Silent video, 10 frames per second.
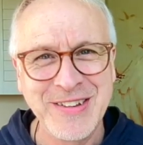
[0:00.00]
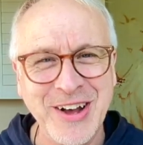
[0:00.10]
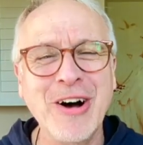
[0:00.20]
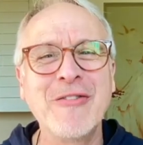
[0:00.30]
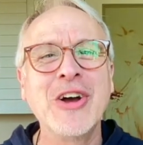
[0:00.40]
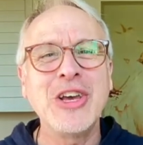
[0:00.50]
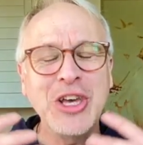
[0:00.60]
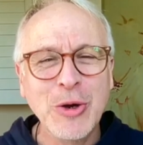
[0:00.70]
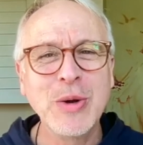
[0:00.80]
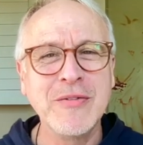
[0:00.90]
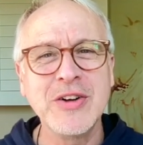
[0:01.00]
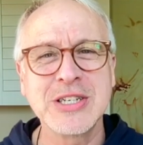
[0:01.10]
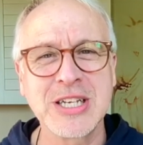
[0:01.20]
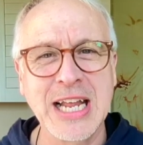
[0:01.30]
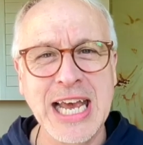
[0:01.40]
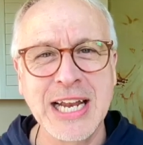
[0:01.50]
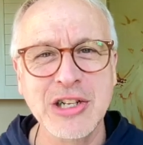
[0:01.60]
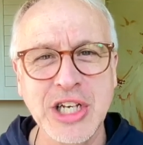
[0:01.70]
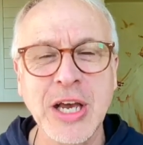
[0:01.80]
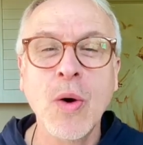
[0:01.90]
of universal
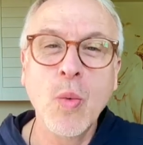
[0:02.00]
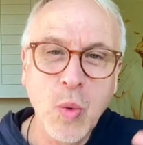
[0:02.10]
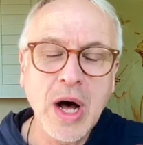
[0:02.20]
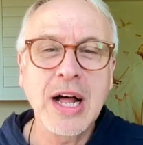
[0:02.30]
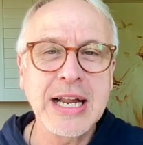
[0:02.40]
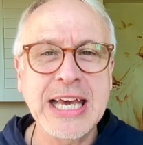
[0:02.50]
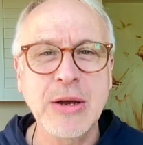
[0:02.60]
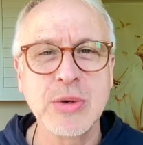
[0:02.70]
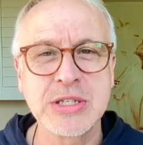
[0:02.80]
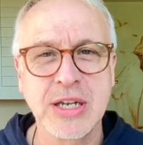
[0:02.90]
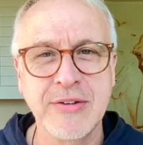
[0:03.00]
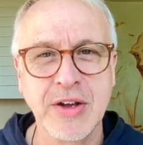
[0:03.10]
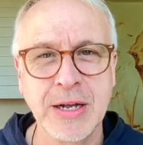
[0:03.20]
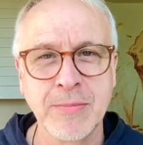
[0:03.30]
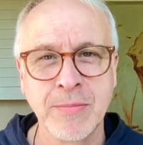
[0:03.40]
energy while he was living.